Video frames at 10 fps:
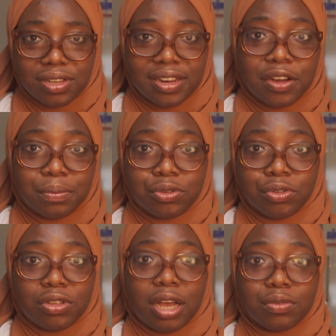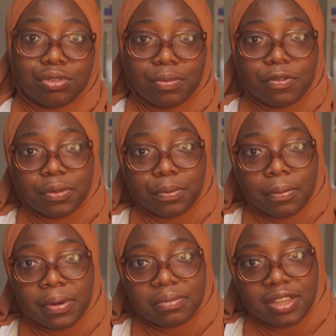and help you to tackle some of the
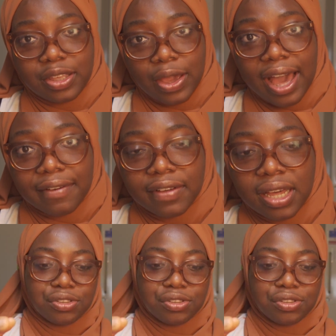problems that you have.